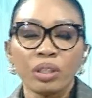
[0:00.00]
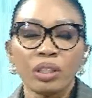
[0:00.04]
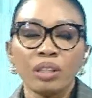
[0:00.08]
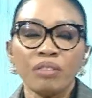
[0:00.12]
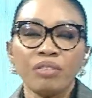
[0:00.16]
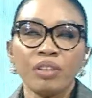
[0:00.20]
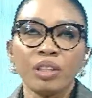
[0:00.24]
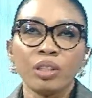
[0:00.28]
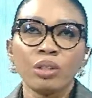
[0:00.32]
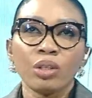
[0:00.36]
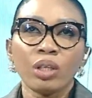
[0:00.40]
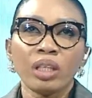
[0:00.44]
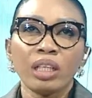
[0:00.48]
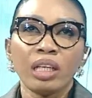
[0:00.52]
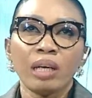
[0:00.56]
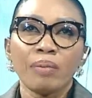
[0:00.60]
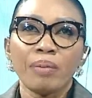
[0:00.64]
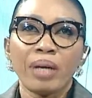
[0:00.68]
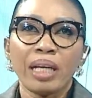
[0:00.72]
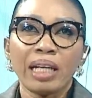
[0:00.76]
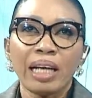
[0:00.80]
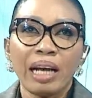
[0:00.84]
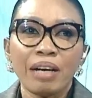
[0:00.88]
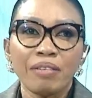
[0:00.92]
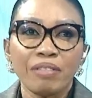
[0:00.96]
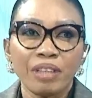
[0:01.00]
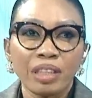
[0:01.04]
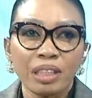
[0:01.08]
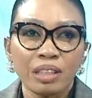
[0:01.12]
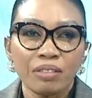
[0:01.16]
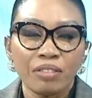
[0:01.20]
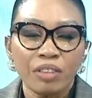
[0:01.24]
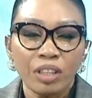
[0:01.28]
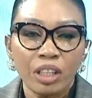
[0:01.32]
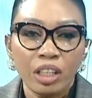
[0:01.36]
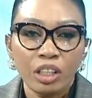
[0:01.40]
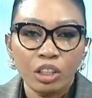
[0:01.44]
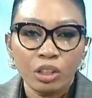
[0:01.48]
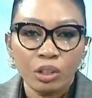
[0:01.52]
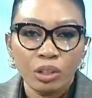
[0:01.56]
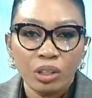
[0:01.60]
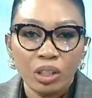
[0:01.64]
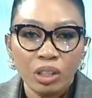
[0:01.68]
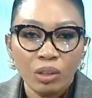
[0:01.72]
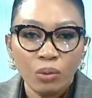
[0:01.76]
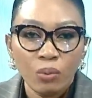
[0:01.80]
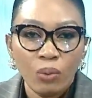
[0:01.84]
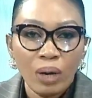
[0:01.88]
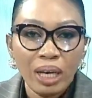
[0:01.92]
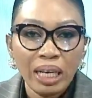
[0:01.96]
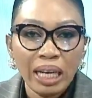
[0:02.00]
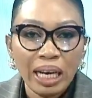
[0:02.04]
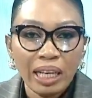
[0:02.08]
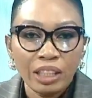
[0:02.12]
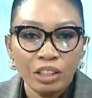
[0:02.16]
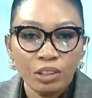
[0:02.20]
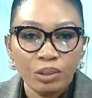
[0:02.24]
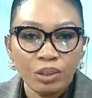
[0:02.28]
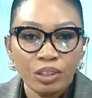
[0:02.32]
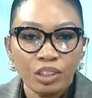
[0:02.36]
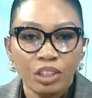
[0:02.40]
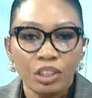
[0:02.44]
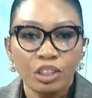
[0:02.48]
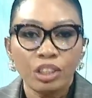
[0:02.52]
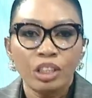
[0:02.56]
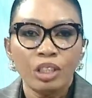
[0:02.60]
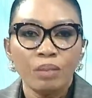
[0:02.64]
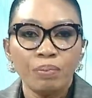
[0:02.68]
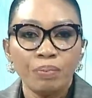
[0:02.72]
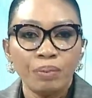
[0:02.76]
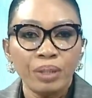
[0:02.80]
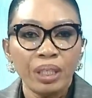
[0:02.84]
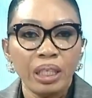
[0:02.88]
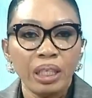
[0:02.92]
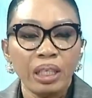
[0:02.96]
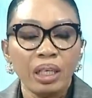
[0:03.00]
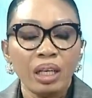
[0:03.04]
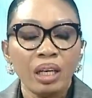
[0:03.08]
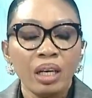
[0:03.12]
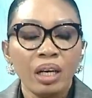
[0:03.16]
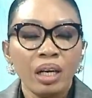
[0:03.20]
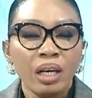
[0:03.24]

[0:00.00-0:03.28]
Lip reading: if you're talking about diversification, the way Nigeria's GDP